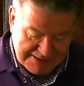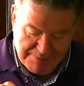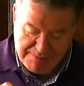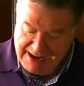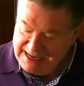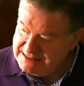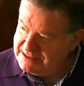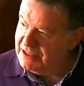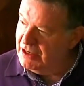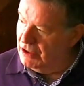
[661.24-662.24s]
the
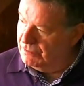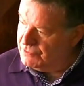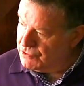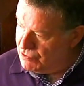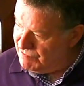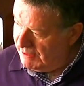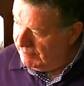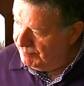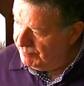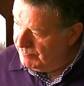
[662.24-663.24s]
mass of Jewry
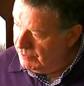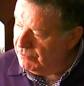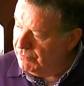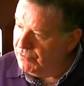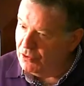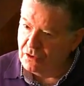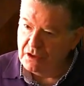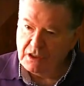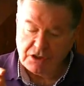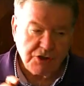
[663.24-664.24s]
for
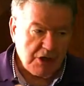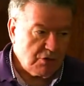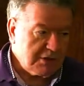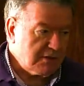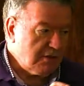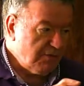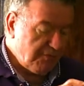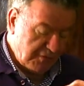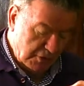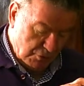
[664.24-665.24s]
a chosen few.